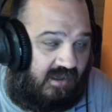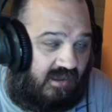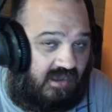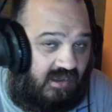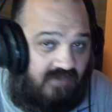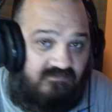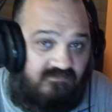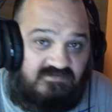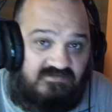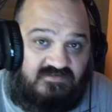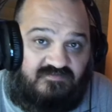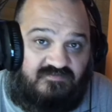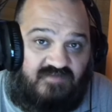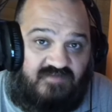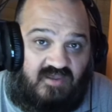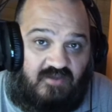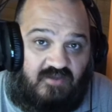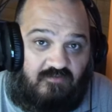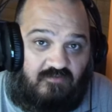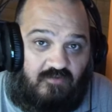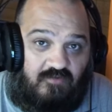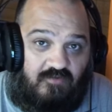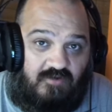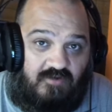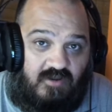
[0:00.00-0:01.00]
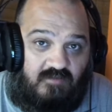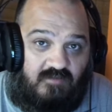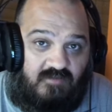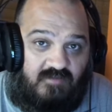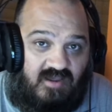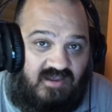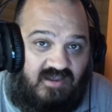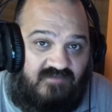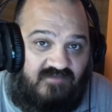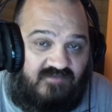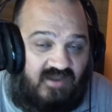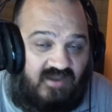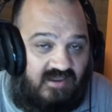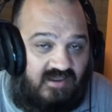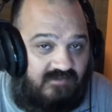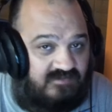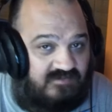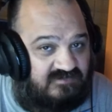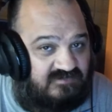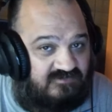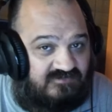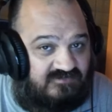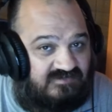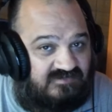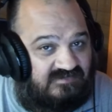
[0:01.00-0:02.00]
I was a fan growing up. I even ate
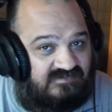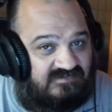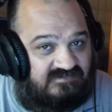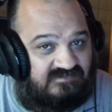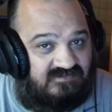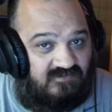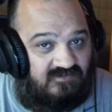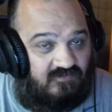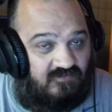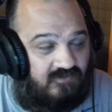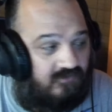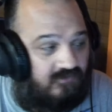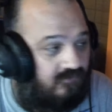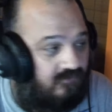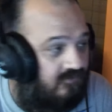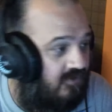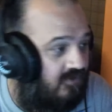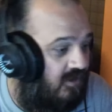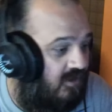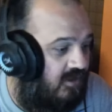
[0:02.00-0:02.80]
Mister T's cereal.